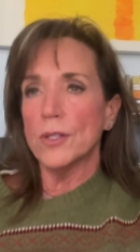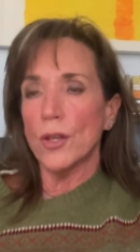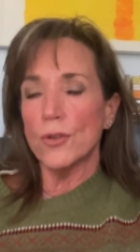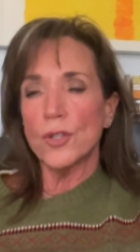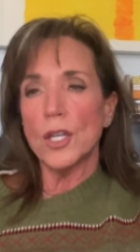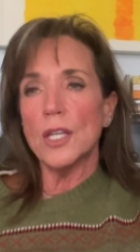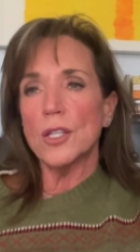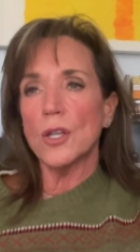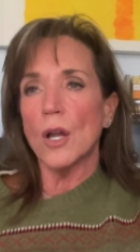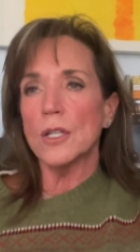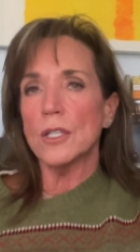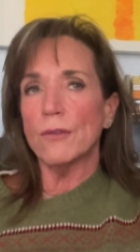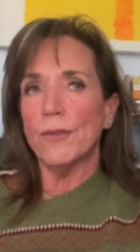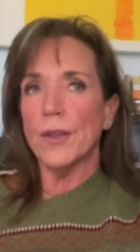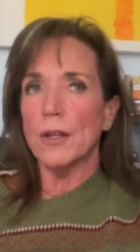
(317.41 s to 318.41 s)
So she
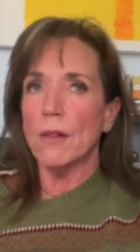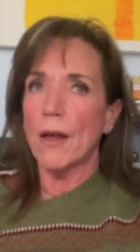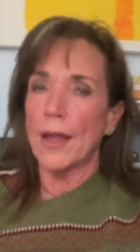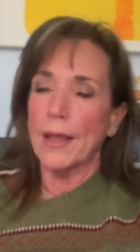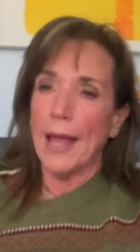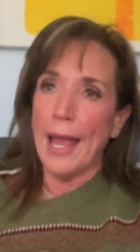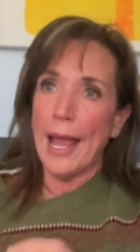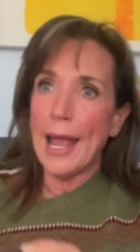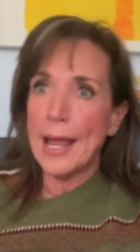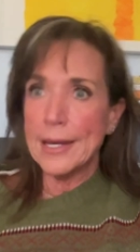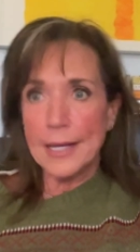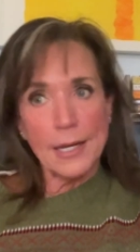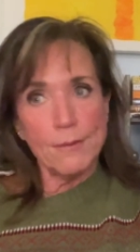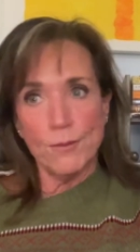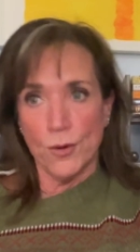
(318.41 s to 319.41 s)
starts to feel like
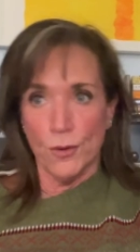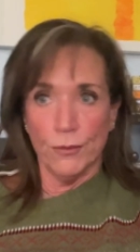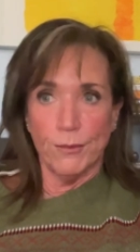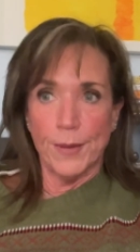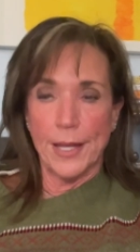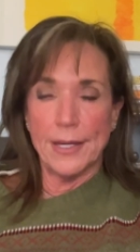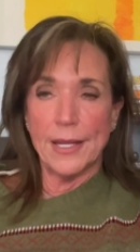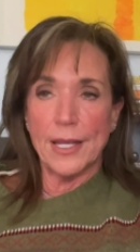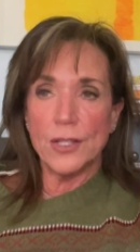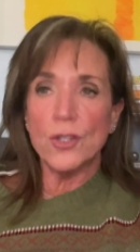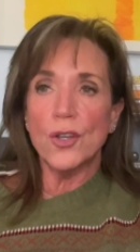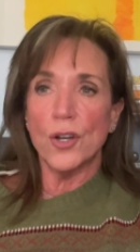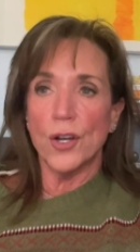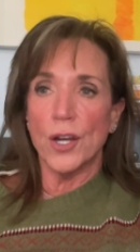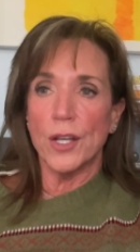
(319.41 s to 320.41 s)
any movement is
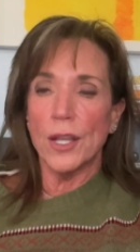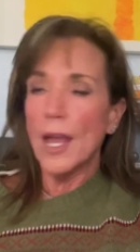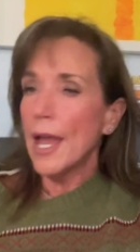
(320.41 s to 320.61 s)
good.